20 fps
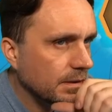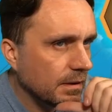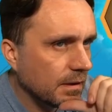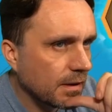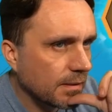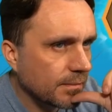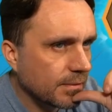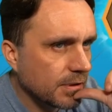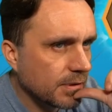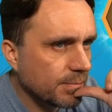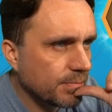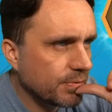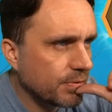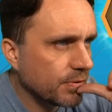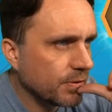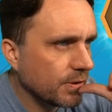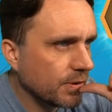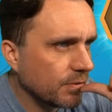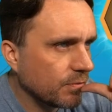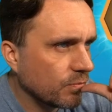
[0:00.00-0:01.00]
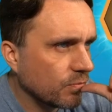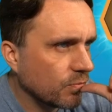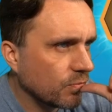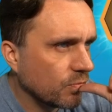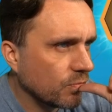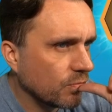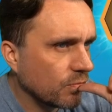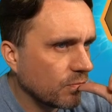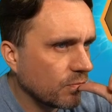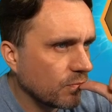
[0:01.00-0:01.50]
I'm going to put
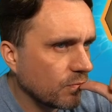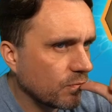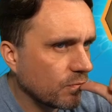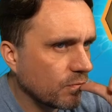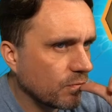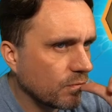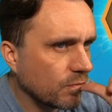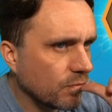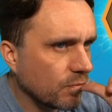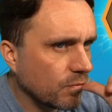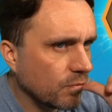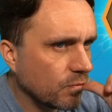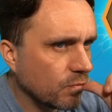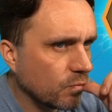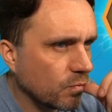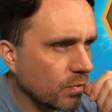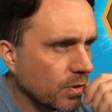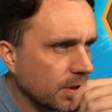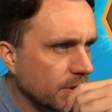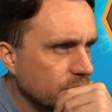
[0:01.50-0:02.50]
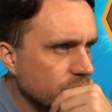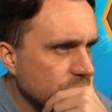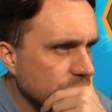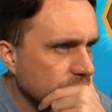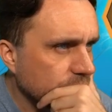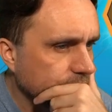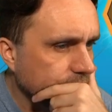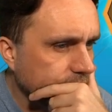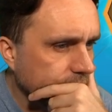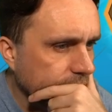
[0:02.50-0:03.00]
one
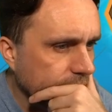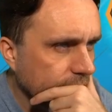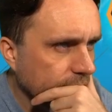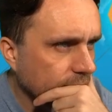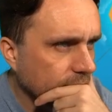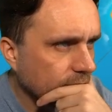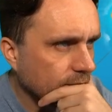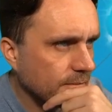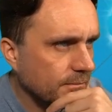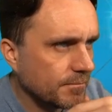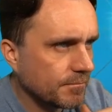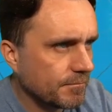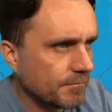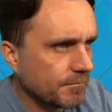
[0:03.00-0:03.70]
troop here.